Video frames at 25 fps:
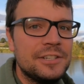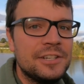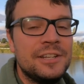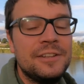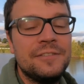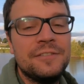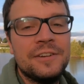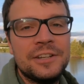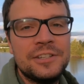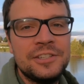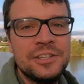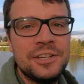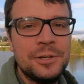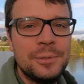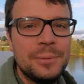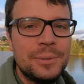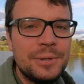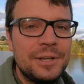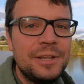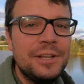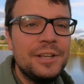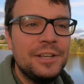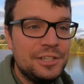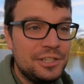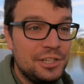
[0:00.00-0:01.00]
and if I do,
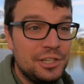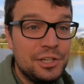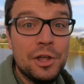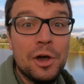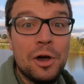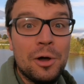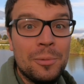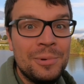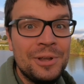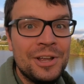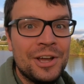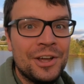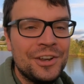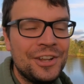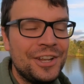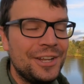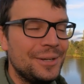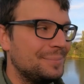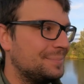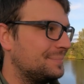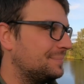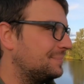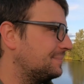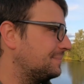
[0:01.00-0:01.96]
you know I'll be on it.